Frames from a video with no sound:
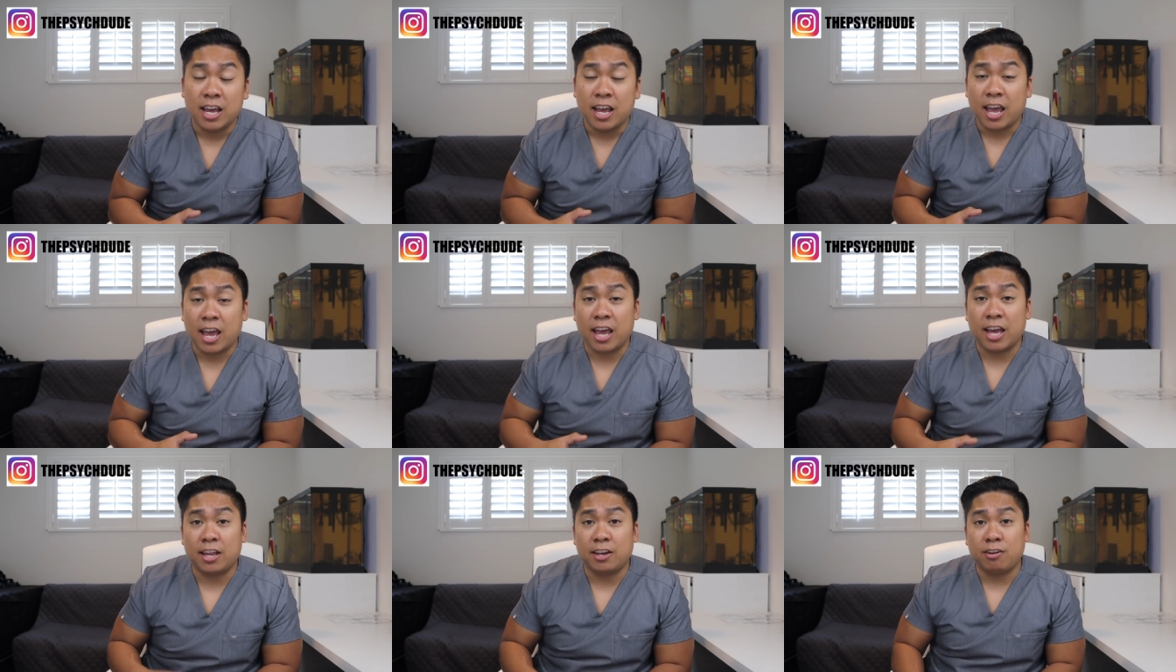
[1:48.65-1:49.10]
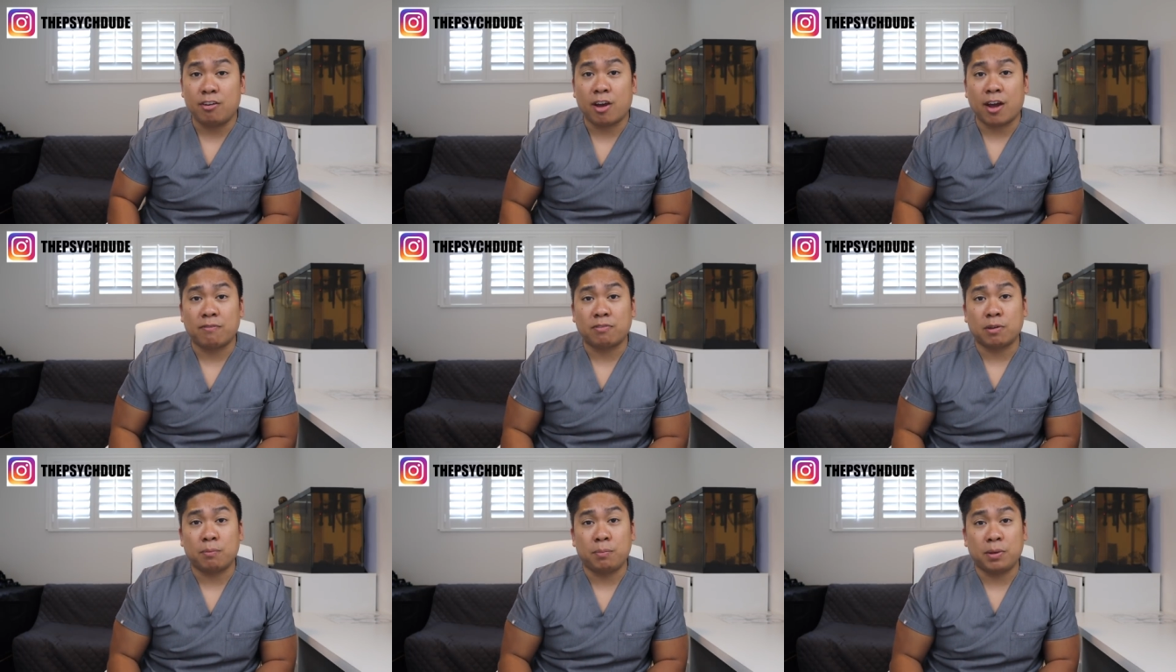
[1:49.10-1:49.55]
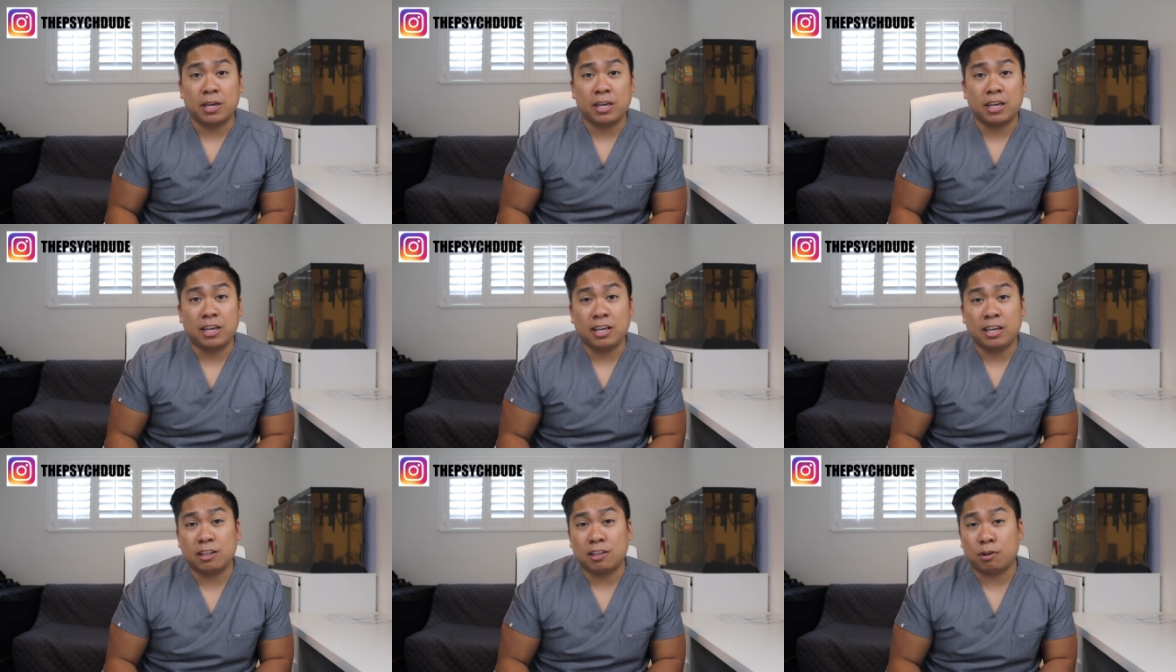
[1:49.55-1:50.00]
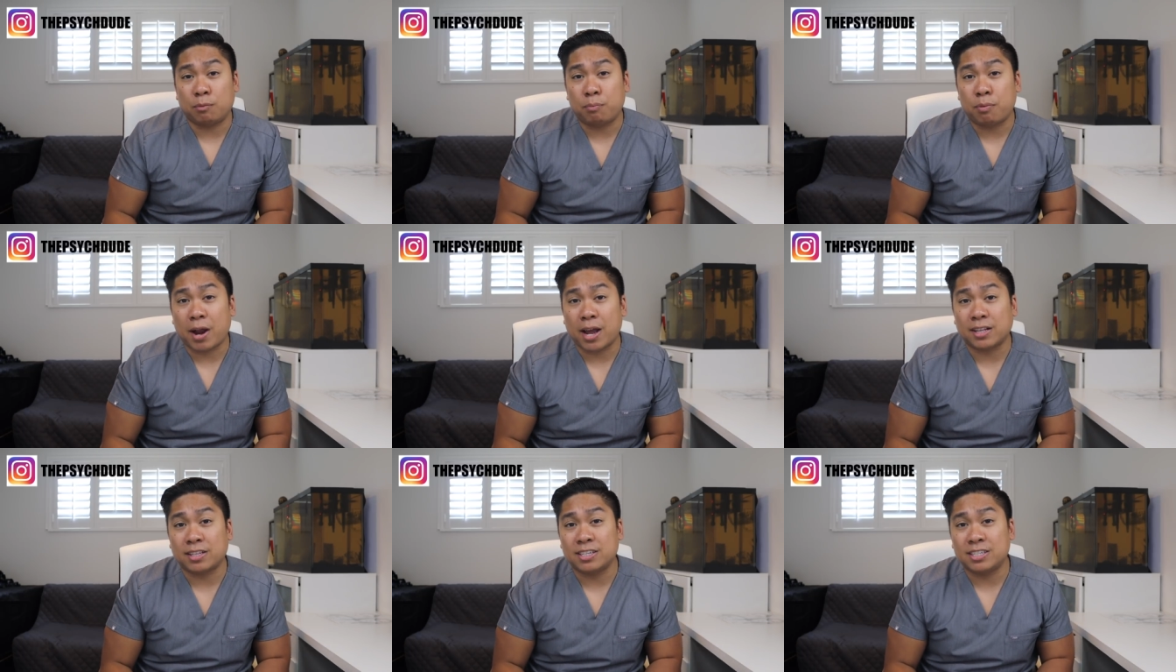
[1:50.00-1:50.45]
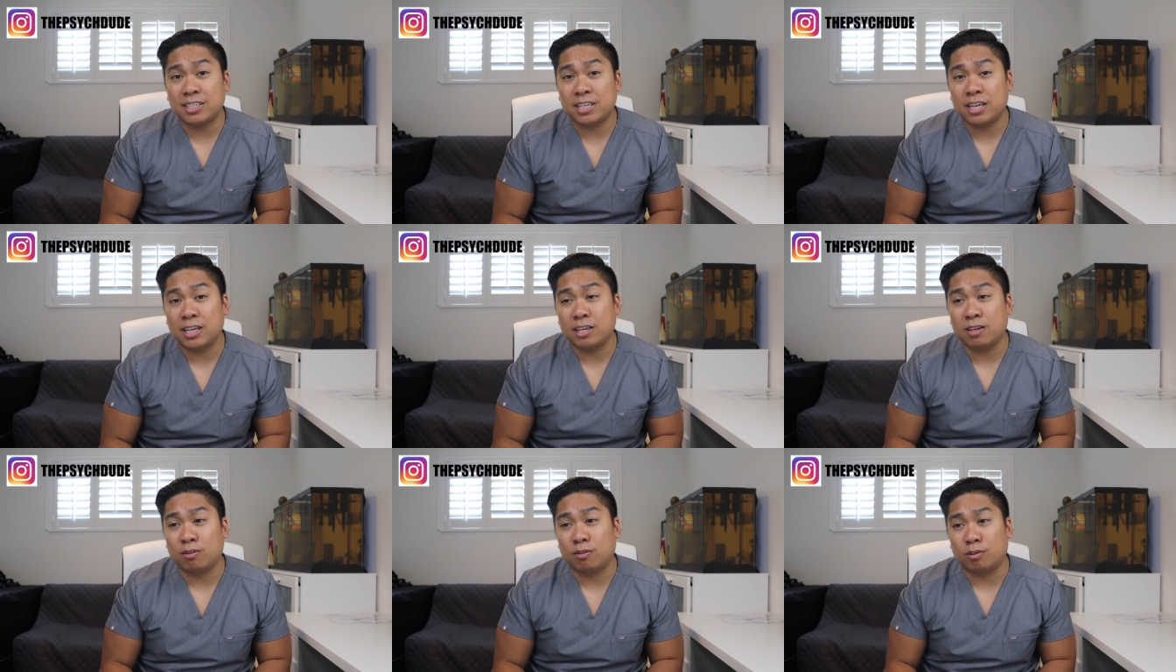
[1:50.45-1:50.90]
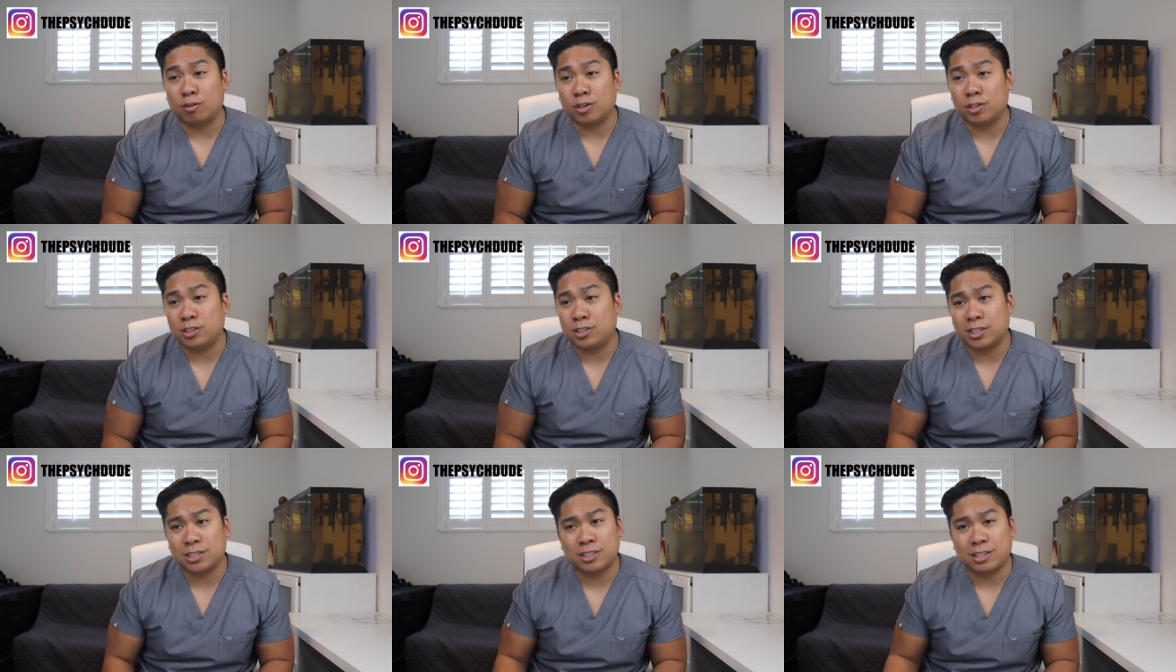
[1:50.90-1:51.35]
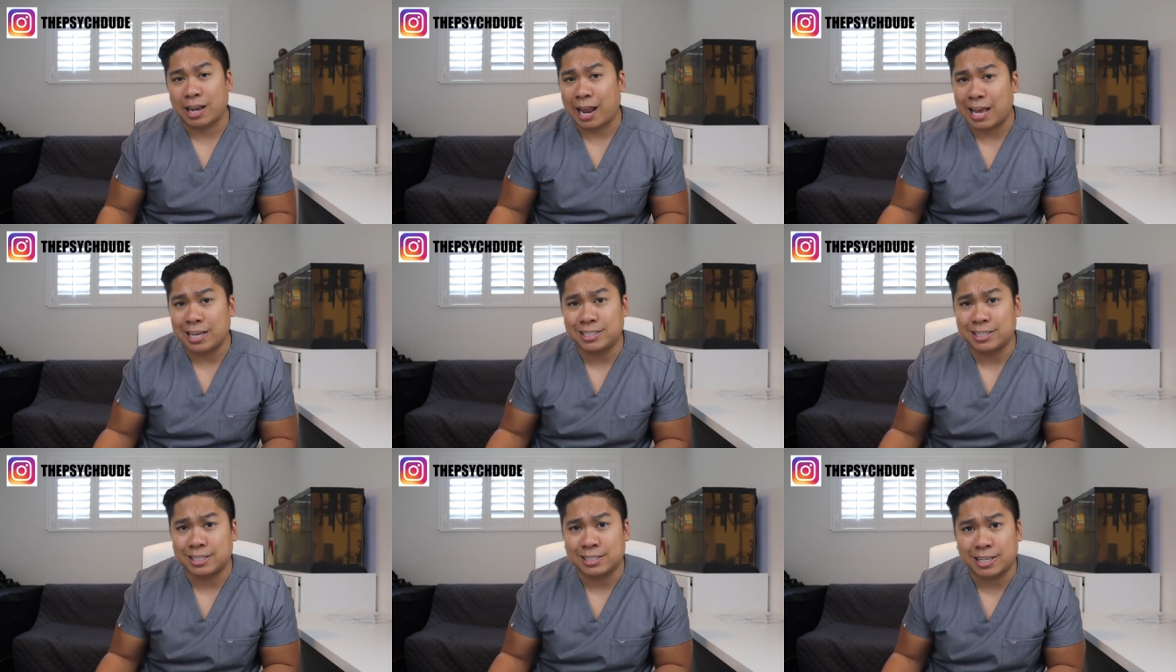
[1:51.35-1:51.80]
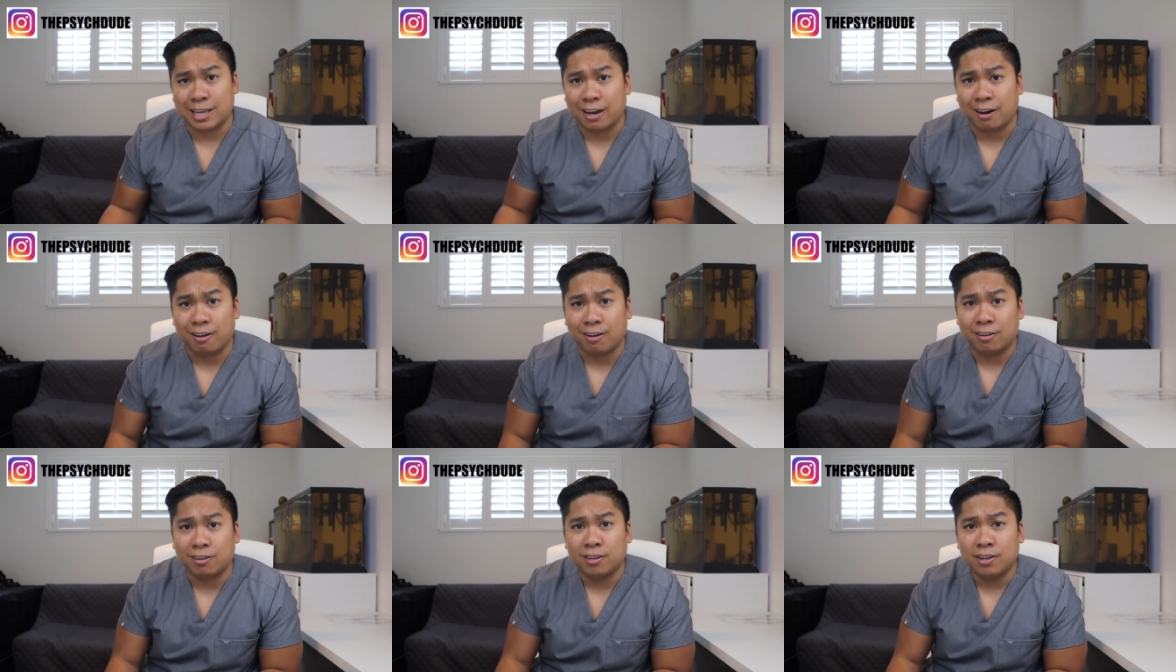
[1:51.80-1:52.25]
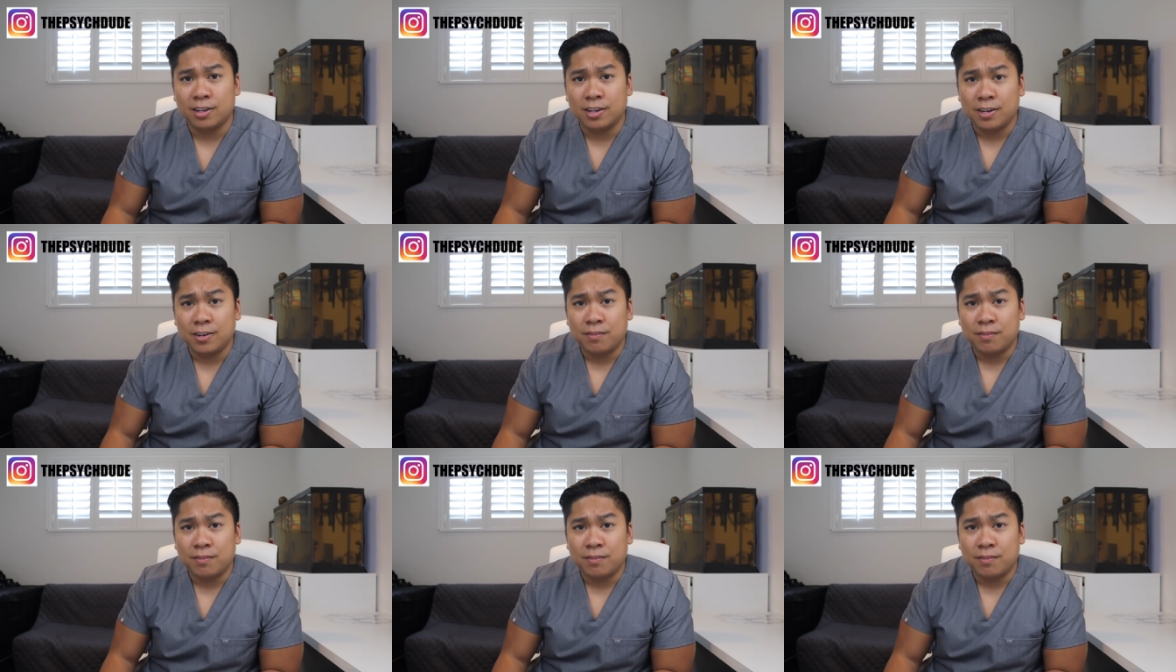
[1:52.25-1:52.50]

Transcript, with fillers: and you have to be either practicing or just licensed at all.